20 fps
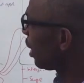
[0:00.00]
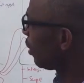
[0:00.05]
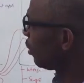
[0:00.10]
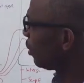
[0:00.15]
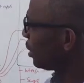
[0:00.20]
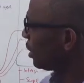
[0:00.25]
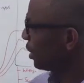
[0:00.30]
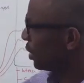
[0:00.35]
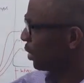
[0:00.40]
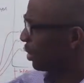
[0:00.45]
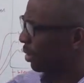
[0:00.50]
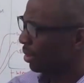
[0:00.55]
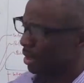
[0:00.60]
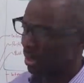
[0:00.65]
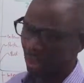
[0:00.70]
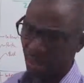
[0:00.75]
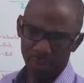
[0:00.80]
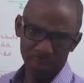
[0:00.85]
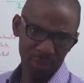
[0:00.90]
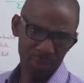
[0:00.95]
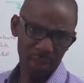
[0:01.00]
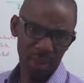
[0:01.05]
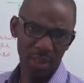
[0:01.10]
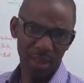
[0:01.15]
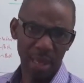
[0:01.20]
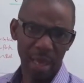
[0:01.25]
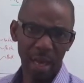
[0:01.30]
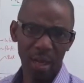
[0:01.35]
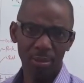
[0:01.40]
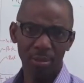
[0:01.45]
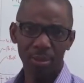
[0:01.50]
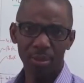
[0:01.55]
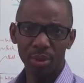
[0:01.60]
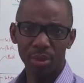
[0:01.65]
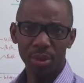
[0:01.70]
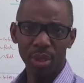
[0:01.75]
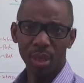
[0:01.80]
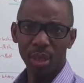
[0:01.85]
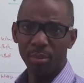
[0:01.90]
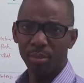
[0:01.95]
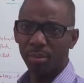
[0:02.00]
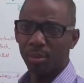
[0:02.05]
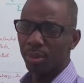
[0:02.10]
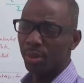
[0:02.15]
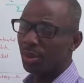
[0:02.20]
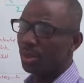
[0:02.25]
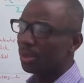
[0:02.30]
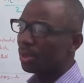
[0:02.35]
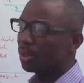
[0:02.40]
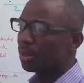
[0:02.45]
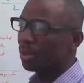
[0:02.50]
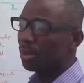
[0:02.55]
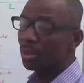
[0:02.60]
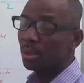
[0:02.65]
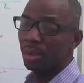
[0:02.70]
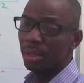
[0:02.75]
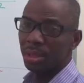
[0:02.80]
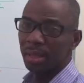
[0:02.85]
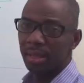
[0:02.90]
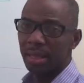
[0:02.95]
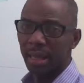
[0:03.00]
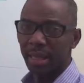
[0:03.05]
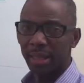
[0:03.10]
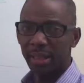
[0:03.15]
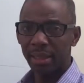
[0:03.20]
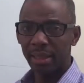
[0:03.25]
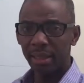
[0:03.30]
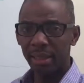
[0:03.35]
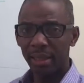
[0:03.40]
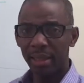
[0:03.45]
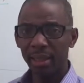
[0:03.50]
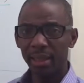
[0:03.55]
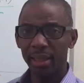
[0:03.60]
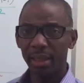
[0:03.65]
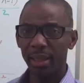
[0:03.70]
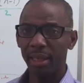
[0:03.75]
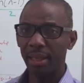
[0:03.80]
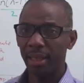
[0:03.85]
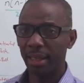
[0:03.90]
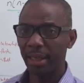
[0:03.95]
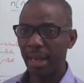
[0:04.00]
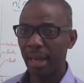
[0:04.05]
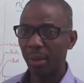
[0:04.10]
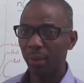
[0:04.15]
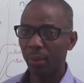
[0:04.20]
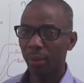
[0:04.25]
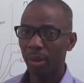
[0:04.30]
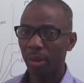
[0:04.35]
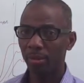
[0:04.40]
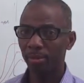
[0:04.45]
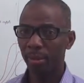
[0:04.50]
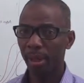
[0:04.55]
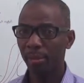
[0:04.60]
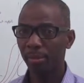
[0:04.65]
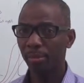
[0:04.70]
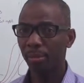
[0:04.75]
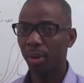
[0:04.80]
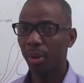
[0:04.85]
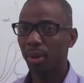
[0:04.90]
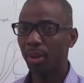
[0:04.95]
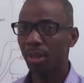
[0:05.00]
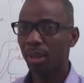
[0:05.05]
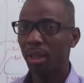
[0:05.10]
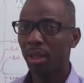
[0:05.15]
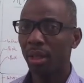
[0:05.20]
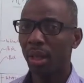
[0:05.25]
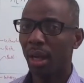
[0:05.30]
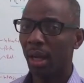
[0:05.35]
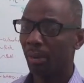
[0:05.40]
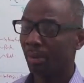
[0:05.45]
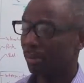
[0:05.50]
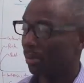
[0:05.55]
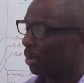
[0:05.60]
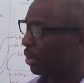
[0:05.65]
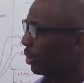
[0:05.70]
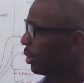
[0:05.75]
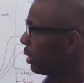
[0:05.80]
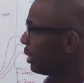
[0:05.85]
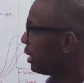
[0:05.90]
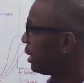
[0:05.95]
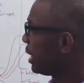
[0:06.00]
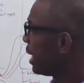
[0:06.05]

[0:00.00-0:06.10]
I will discuss obviously the outputs, the inputs, the tools and technique in line with the PMP study